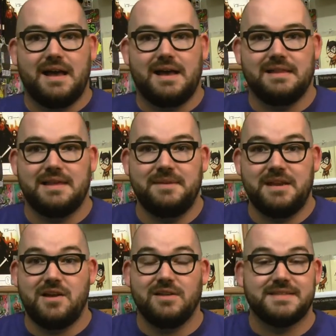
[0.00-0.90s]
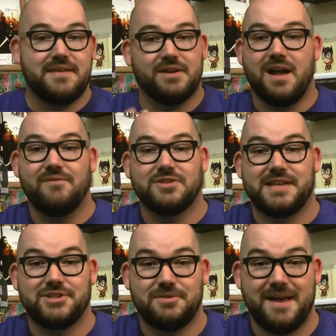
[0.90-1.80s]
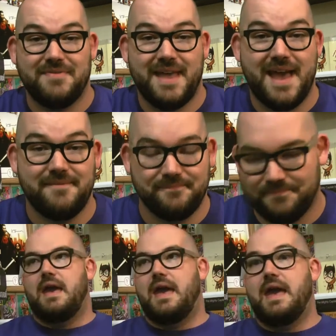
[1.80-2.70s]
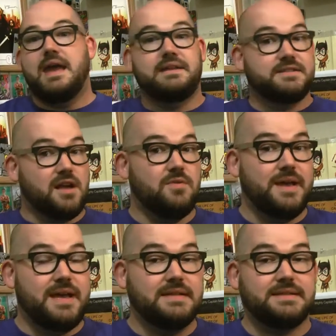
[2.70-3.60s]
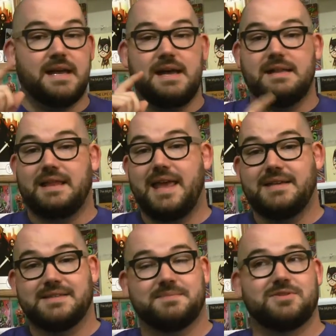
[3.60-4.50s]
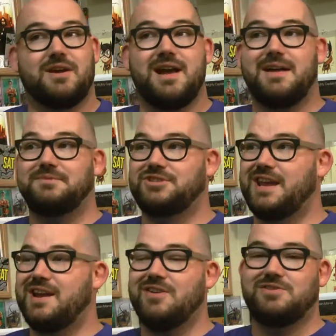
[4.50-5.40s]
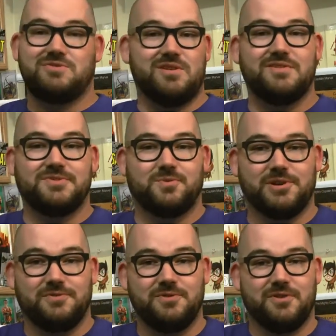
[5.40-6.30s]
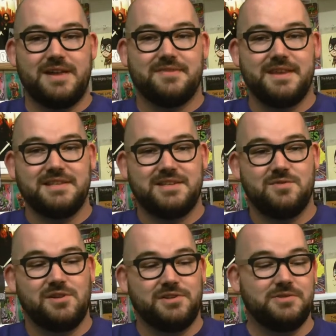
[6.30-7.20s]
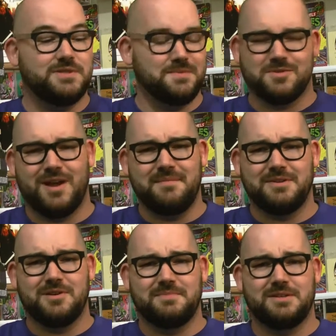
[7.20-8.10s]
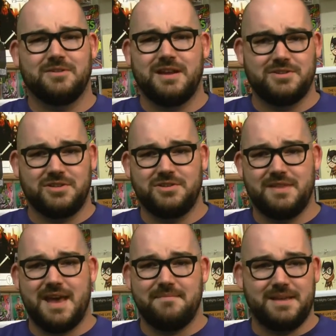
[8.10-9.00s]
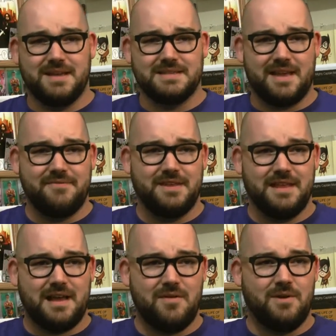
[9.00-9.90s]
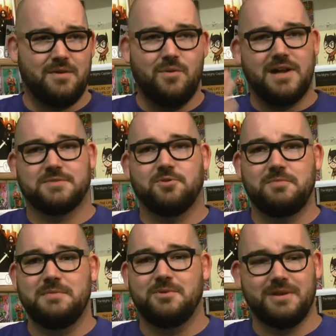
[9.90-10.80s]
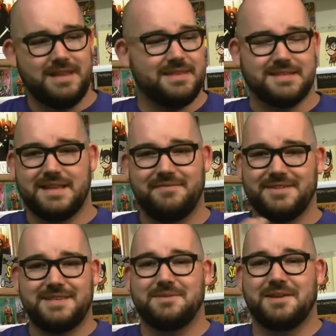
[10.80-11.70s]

Let me know. Let's have a conversation about that. And as always, like, subscribe, share, do all those wonderful, great things that you all do. Subscribe to Crytpid Crate. You should do that because I feel like I want to watch more people get this stuff and see